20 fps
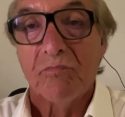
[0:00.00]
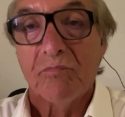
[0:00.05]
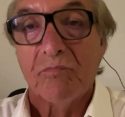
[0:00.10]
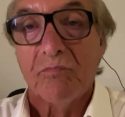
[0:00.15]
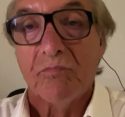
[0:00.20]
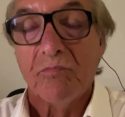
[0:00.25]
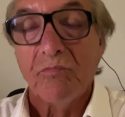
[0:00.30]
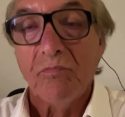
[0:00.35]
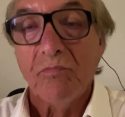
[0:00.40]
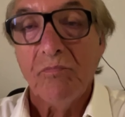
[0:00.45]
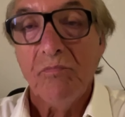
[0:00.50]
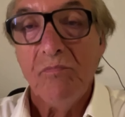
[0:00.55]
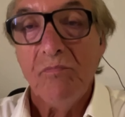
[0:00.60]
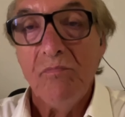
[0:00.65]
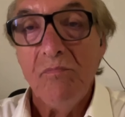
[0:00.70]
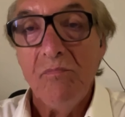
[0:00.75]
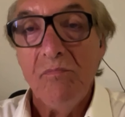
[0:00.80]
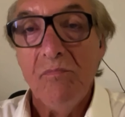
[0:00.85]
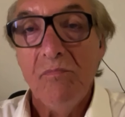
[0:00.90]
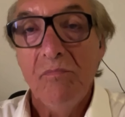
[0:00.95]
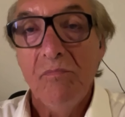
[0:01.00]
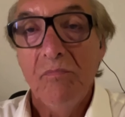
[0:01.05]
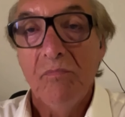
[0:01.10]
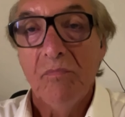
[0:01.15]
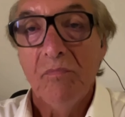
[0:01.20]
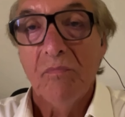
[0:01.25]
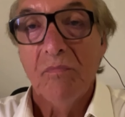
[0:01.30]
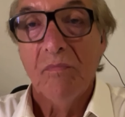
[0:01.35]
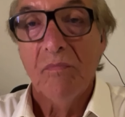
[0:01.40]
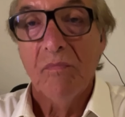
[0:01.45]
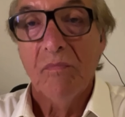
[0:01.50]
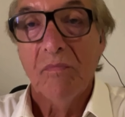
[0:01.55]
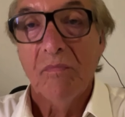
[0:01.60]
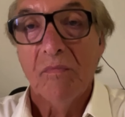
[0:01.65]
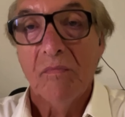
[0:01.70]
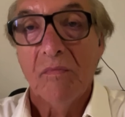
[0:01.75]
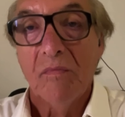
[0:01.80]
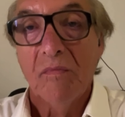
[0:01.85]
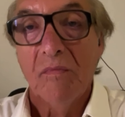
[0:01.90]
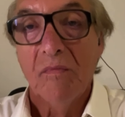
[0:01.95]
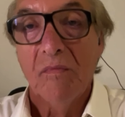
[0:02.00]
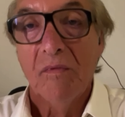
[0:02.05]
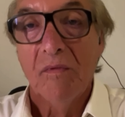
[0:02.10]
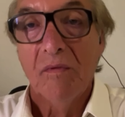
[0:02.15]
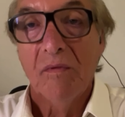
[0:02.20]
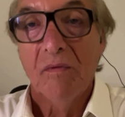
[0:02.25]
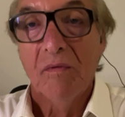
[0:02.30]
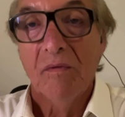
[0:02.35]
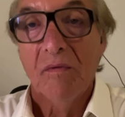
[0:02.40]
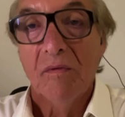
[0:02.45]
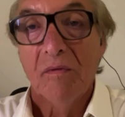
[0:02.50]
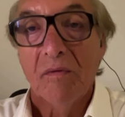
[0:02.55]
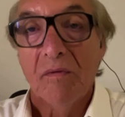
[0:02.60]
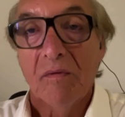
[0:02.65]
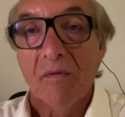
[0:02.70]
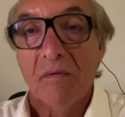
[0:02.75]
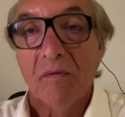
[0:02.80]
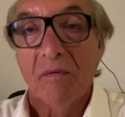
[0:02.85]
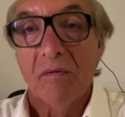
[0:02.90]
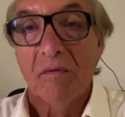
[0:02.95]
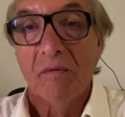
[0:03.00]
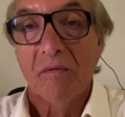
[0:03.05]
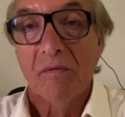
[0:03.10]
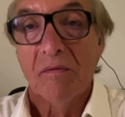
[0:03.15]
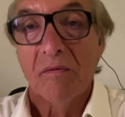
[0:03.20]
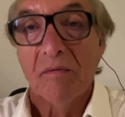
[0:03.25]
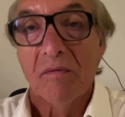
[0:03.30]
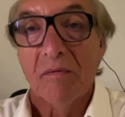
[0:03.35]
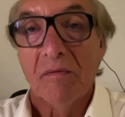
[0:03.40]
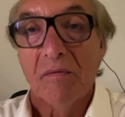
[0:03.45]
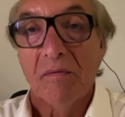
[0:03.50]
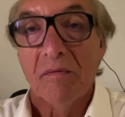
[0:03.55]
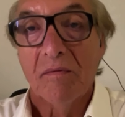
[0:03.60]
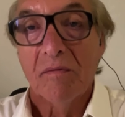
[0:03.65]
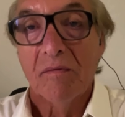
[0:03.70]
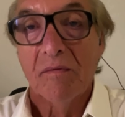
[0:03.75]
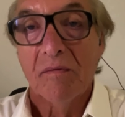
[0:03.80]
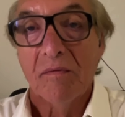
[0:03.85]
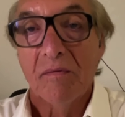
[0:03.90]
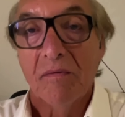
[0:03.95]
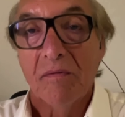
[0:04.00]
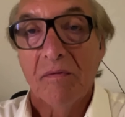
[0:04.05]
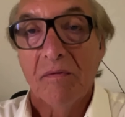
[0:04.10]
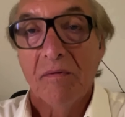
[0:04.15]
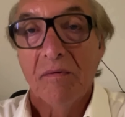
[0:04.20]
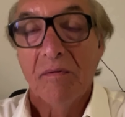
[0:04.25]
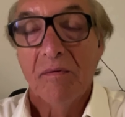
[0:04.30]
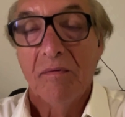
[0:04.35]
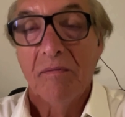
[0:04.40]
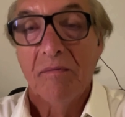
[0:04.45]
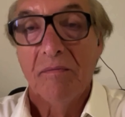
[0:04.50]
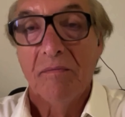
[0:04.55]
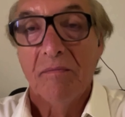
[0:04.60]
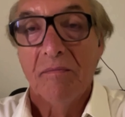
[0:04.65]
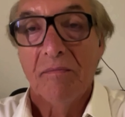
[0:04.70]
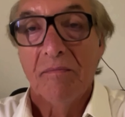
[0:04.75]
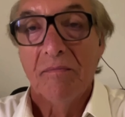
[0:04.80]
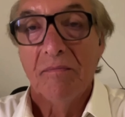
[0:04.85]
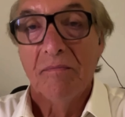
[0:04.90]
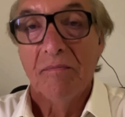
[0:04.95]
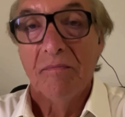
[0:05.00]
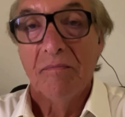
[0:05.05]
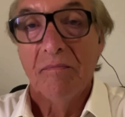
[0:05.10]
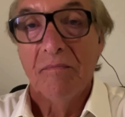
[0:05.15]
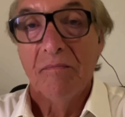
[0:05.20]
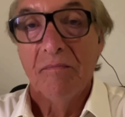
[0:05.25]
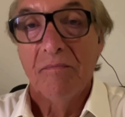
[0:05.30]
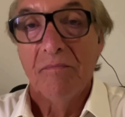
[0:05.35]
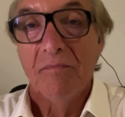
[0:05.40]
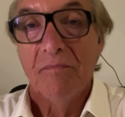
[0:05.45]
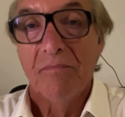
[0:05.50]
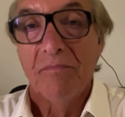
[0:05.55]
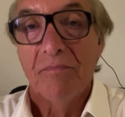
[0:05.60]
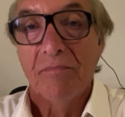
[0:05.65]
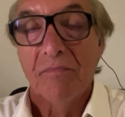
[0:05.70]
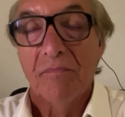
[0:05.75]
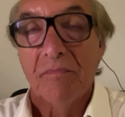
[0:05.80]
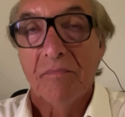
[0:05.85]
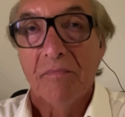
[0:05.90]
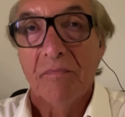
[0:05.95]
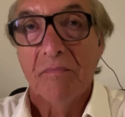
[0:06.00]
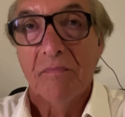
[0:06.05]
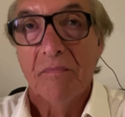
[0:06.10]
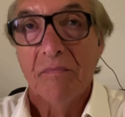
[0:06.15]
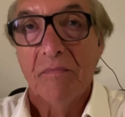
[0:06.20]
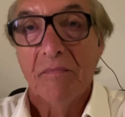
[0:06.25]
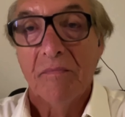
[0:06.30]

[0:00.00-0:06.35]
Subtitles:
The person shown says nothing.